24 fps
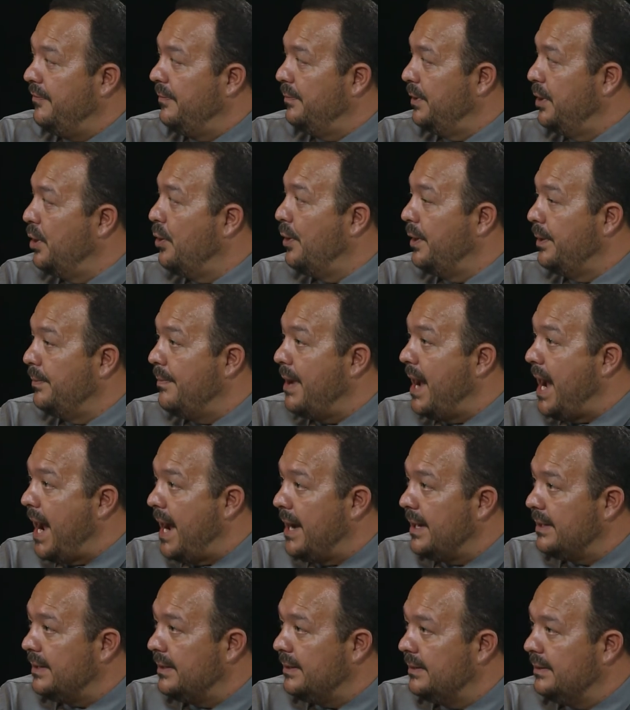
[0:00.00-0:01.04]
from going
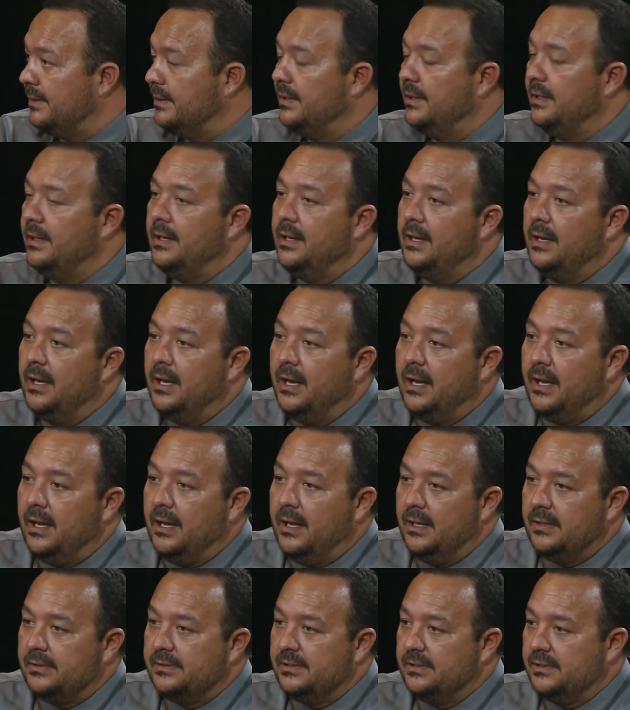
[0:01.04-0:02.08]
back.
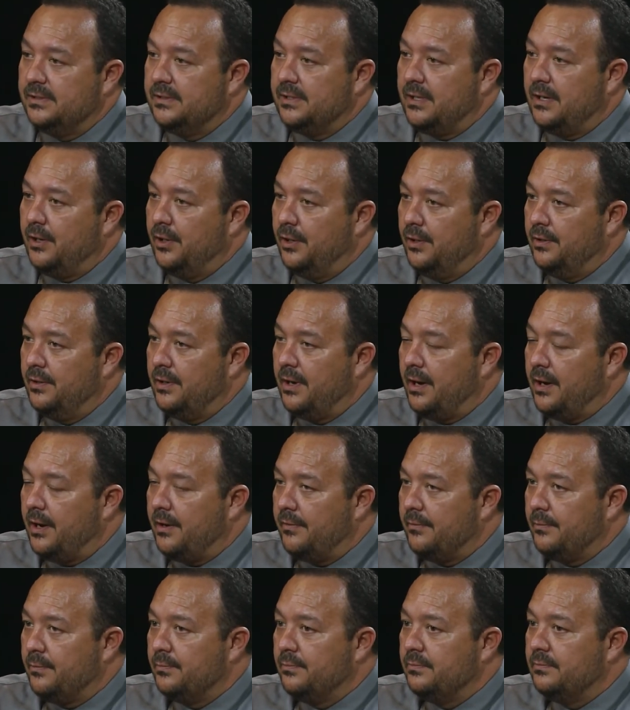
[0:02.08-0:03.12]
Since
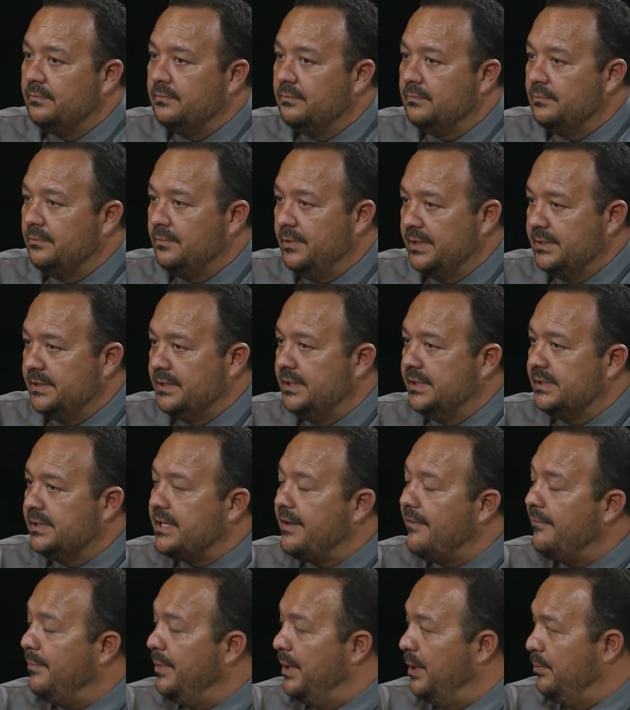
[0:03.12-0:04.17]
our residents
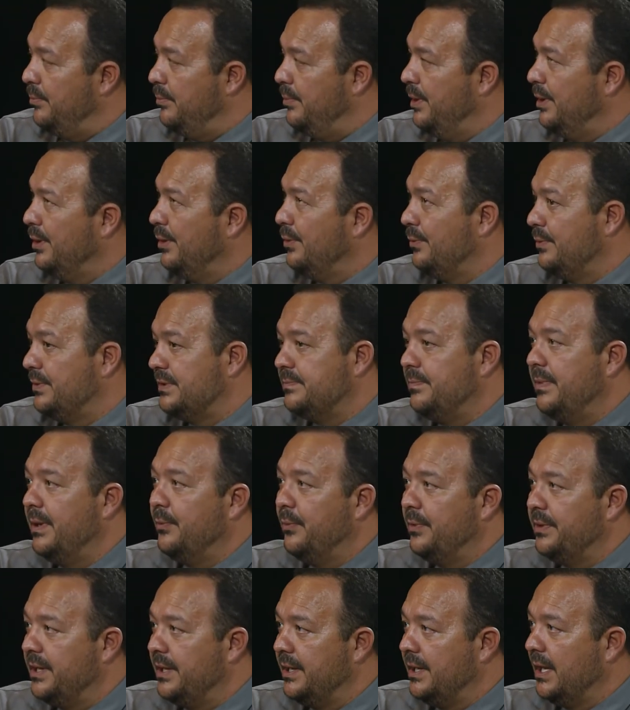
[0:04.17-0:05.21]
have been built. It's been
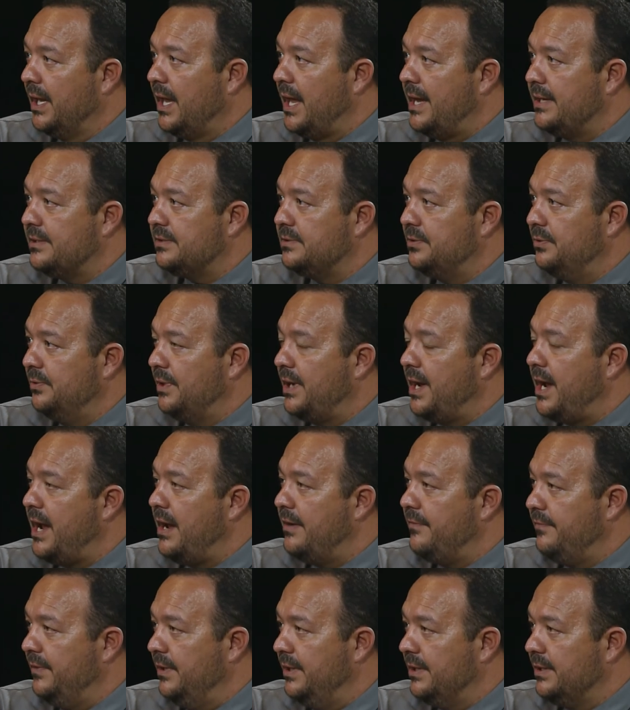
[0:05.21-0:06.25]
within the last
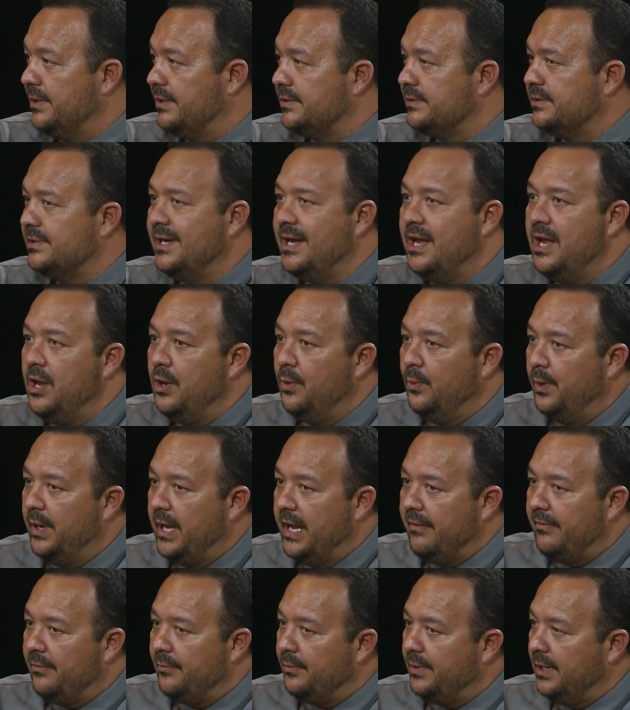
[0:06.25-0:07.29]
2.5 years. We
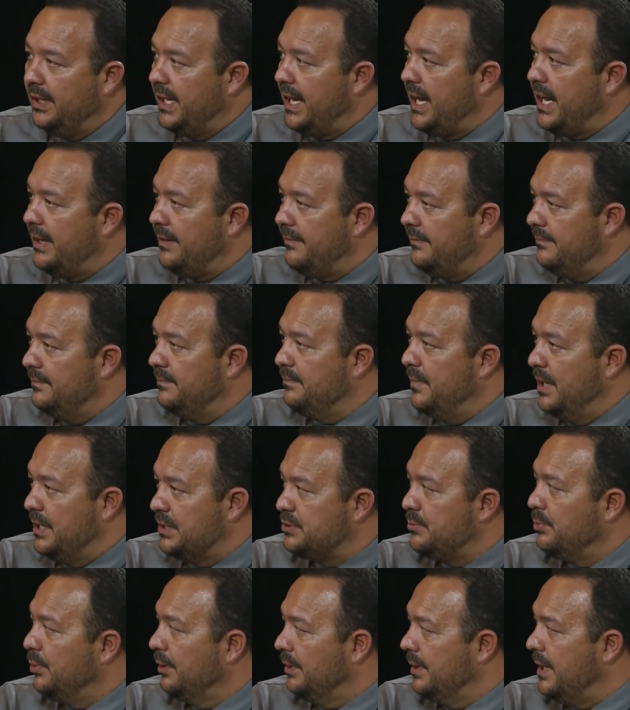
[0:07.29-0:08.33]
haven't really had
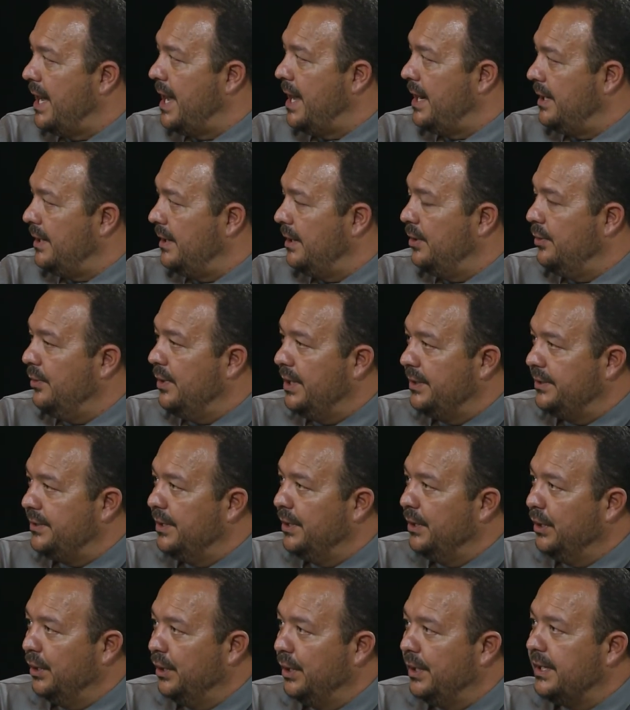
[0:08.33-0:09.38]
measurable data to go out there
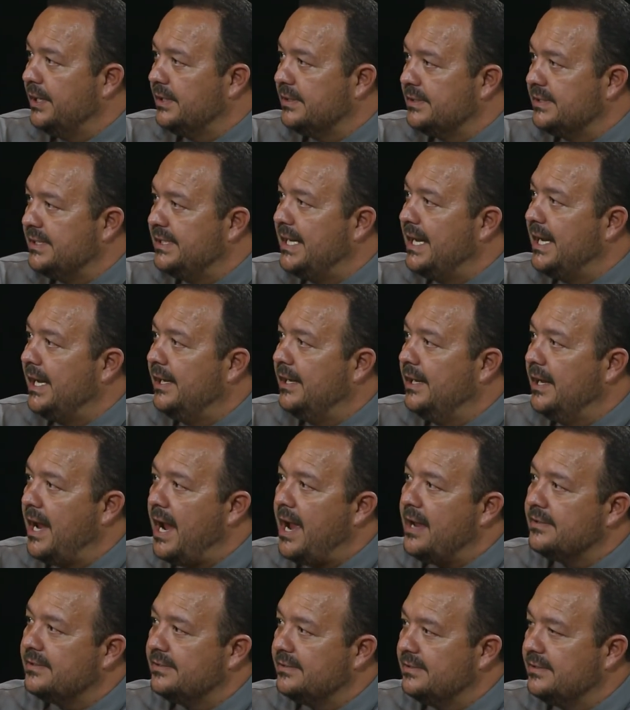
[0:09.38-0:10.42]
and look and see
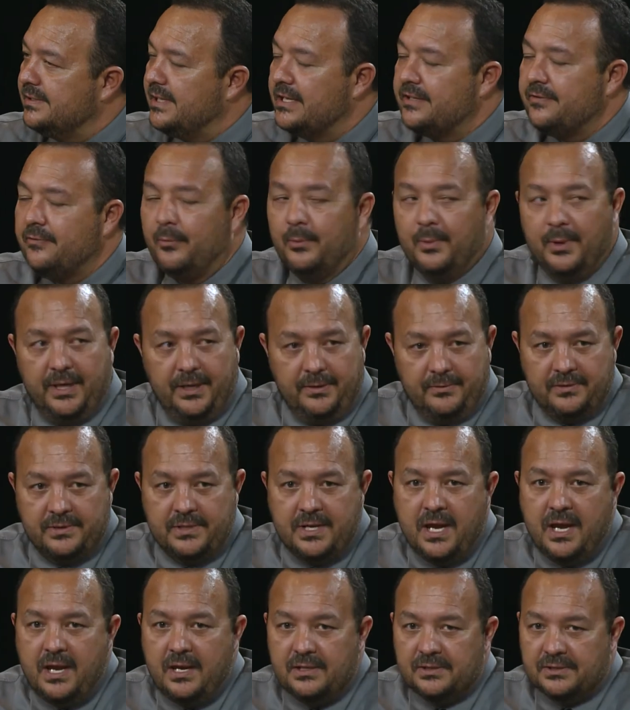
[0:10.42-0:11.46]
how successful it is.
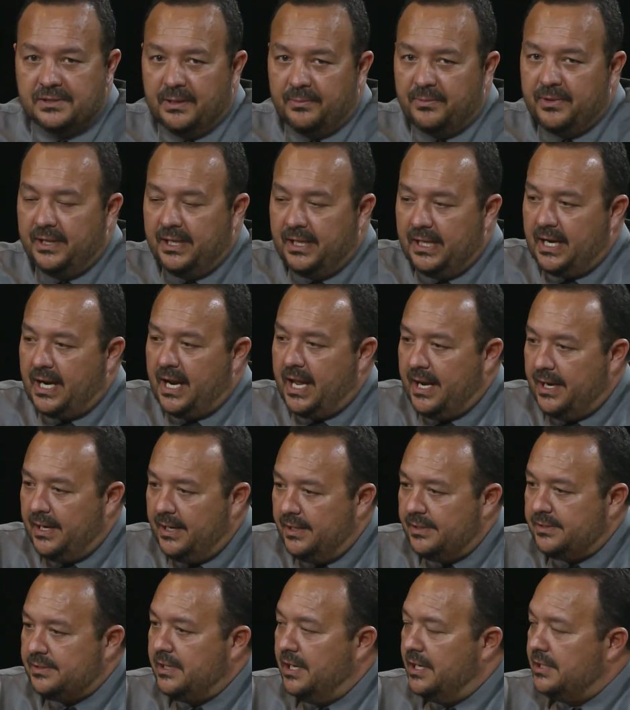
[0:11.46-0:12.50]
Something that I had a
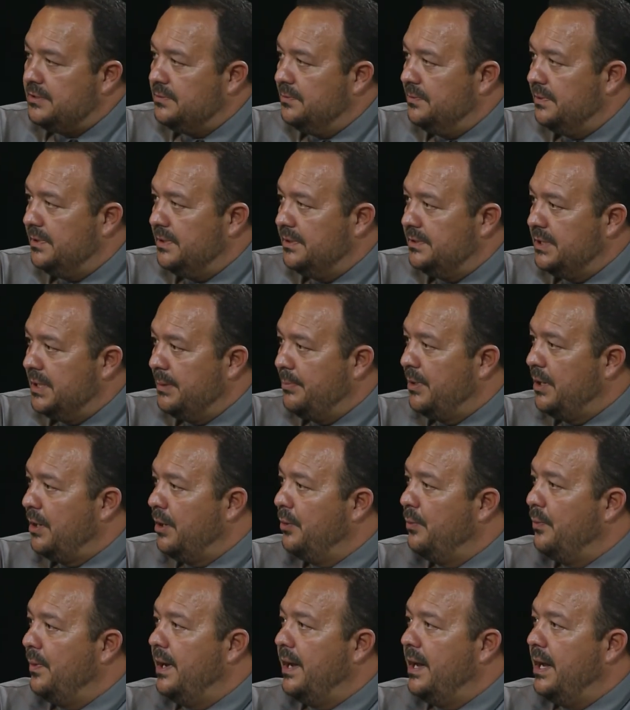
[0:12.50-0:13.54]
discussion with the gentleman on
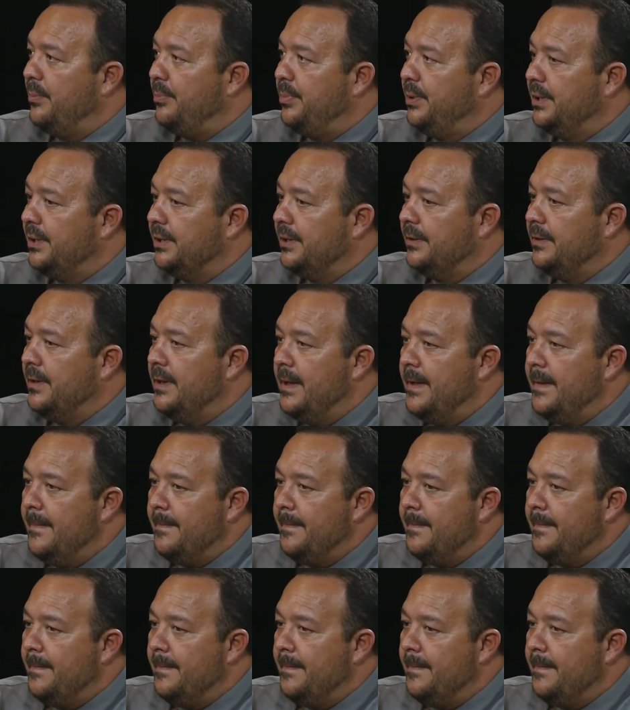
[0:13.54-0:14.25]
the way up here